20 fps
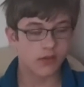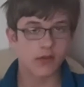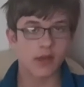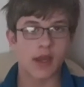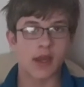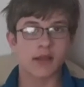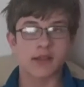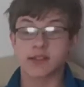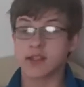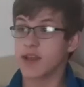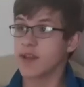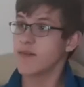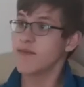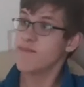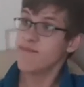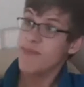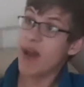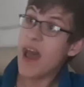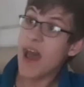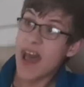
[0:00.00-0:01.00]
had to say,
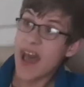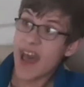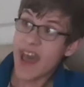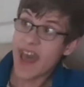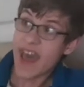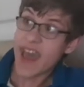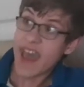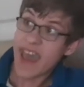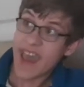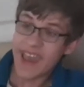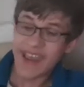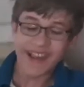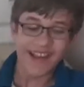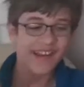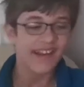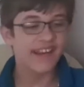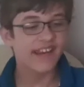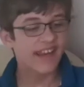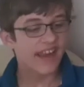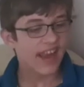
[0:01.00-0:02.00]

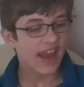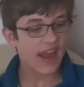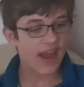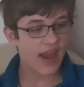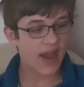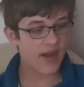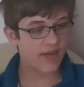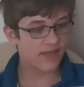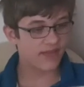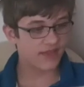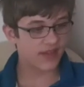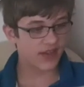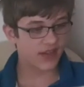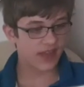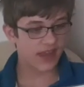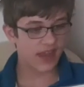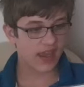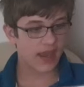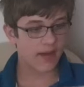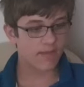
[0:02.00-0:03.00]
bye, to
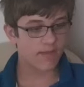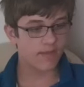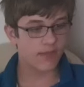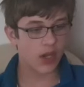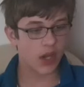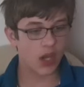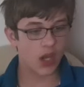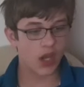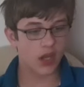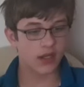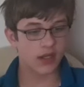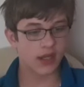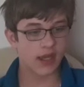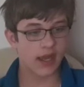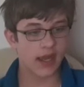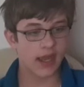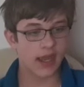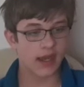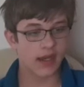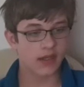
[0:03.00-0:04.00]
the bird.
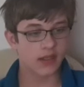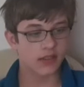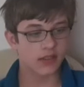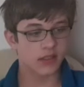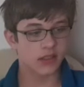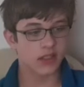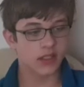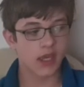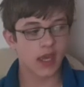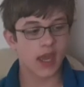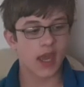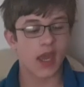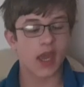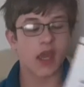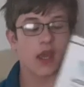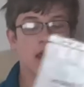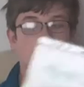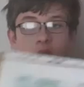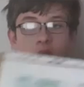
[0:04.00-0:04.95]
And, yeah,